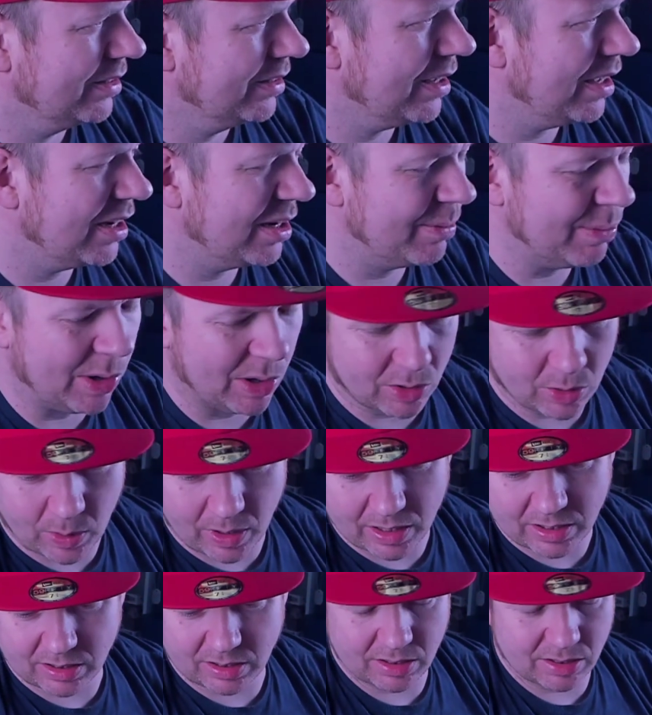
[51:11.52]
Any more
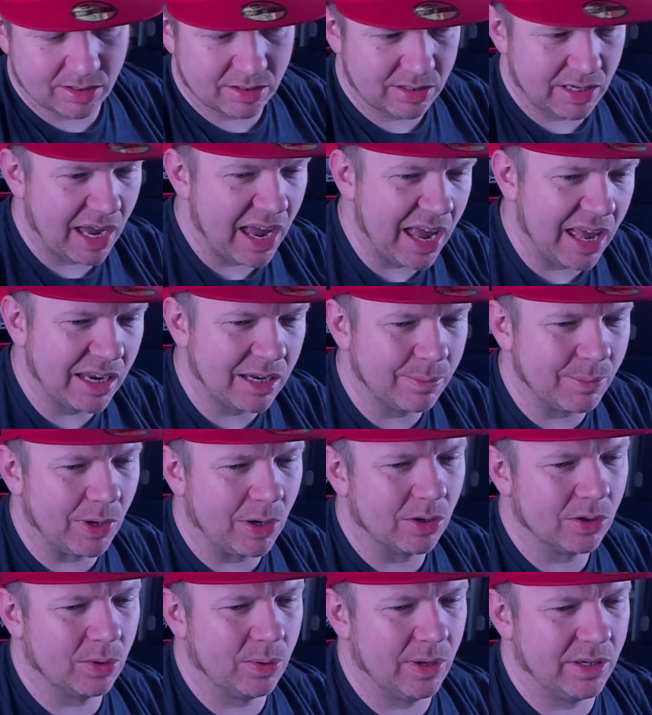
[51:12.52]
questions? Any
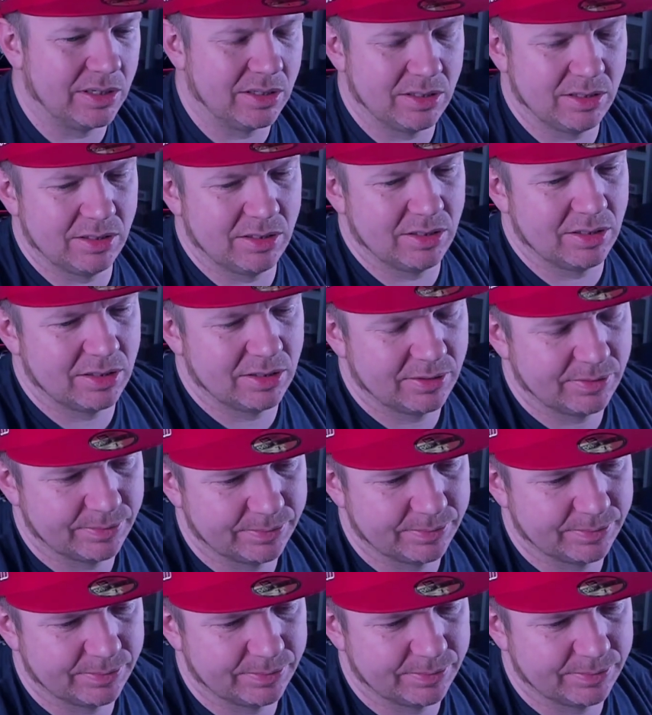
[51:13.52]
more questions?